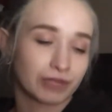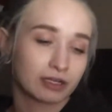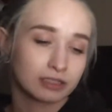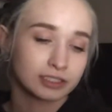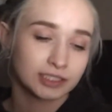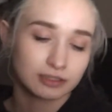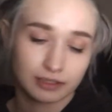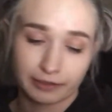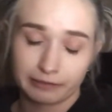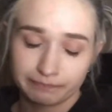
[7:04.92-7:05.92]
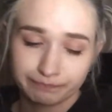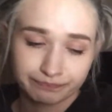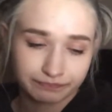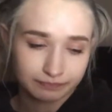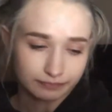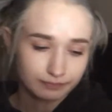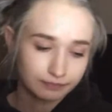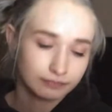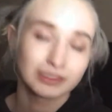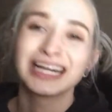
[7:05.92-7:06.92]
I think she's done.
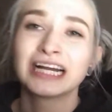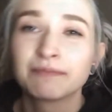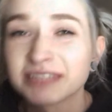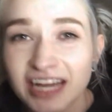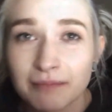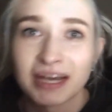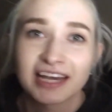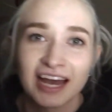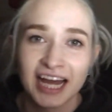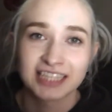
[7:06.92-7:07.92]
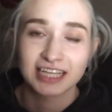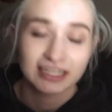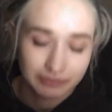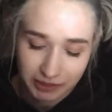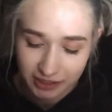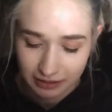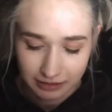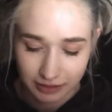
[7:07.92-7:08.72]
But yeah, my cat has asthma.